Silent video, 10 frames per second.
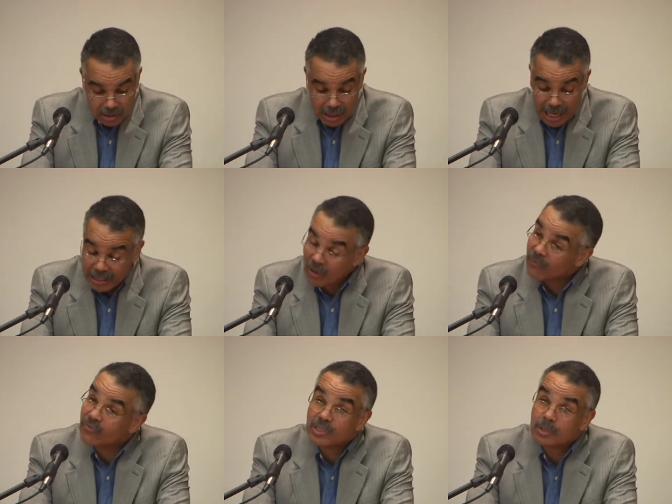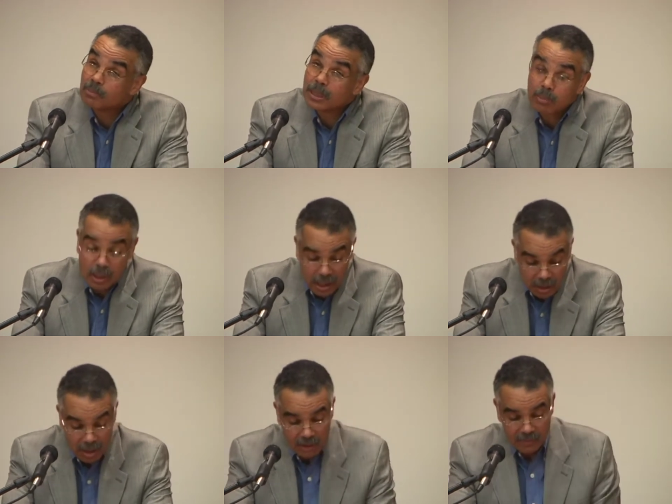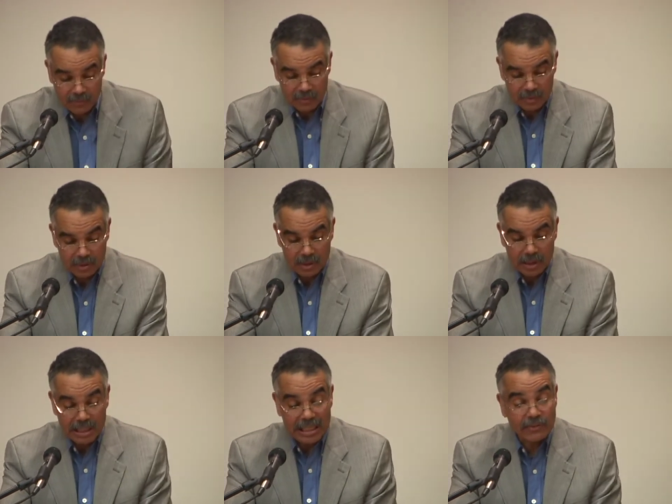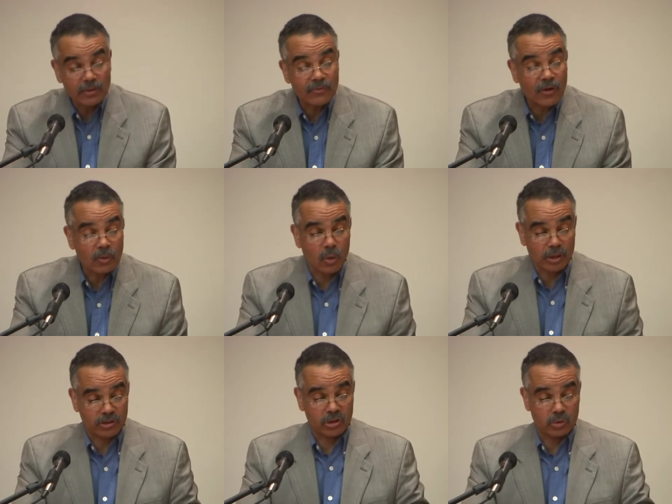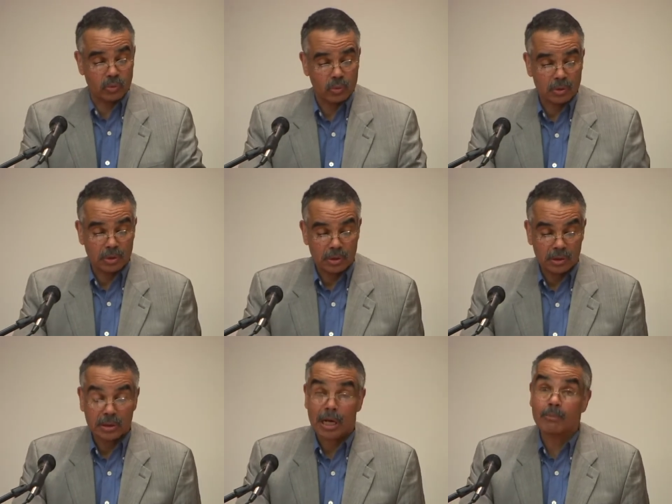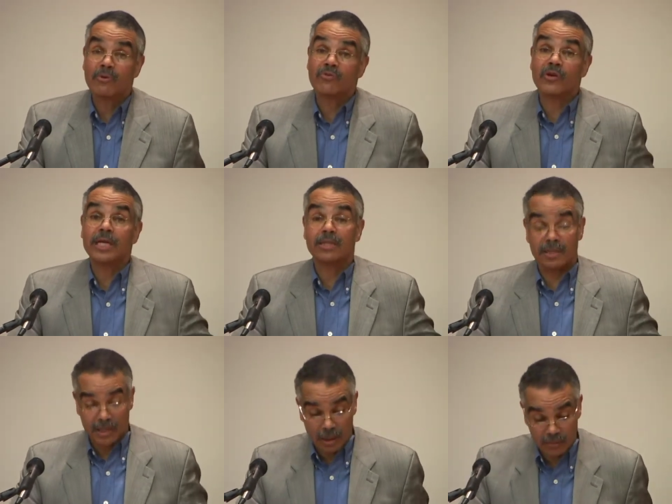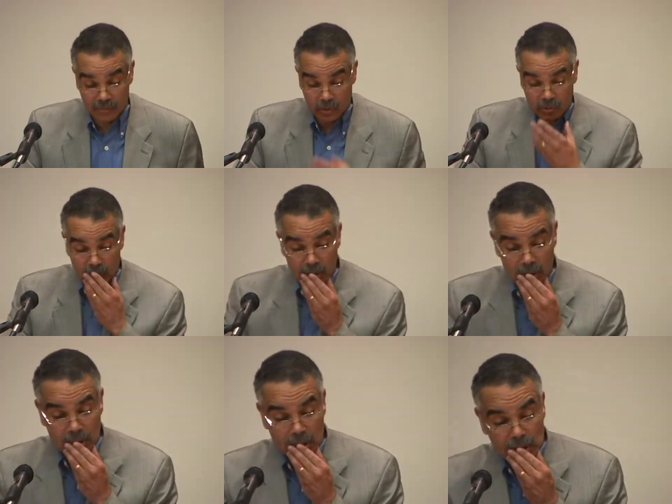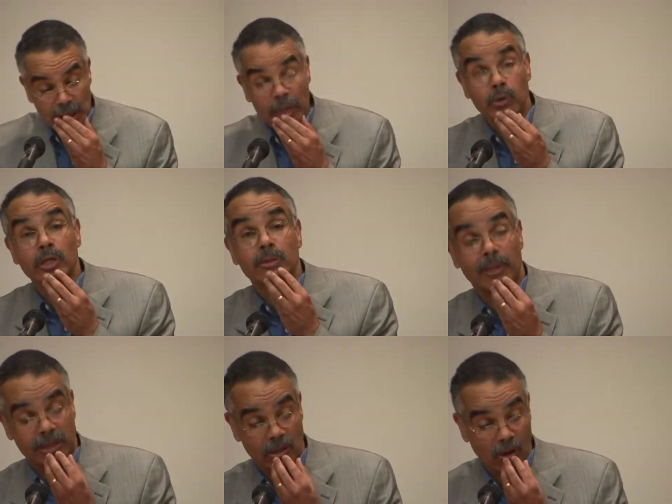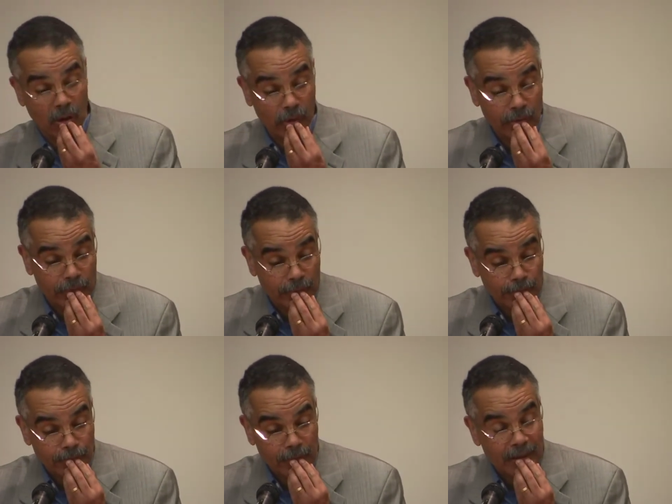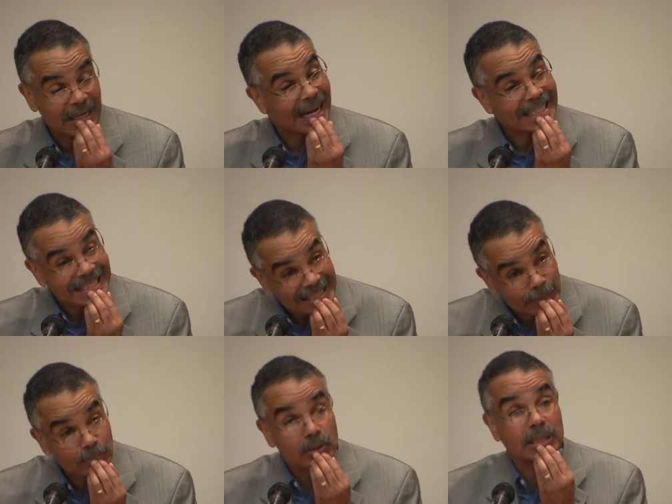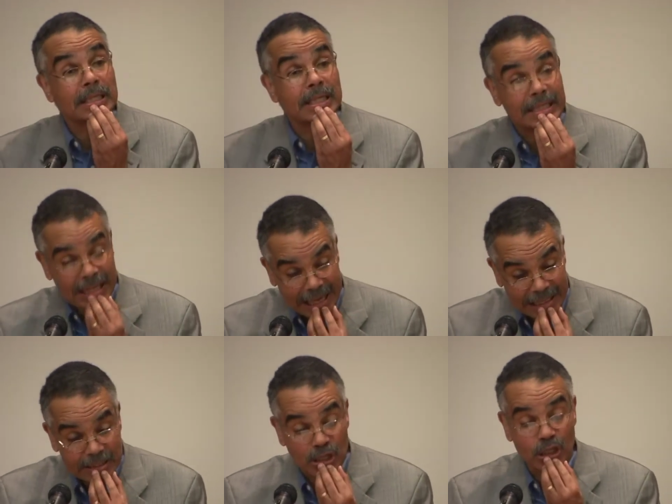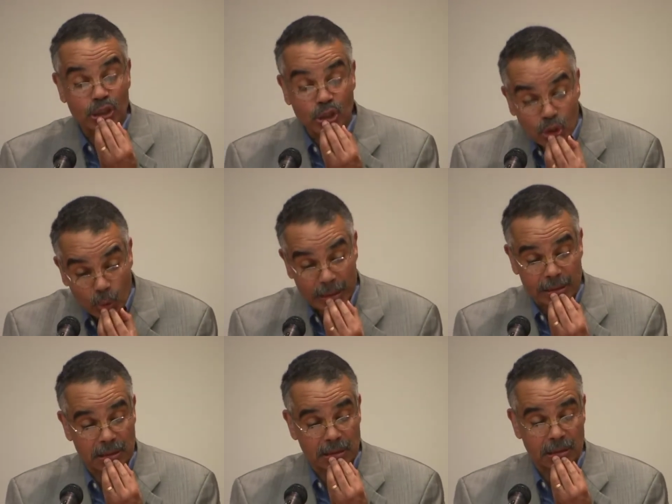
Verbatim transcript: I don't visit people I love, even if I want to. I'm afraid of the telephone. I rarely make calls. I simply can't do it.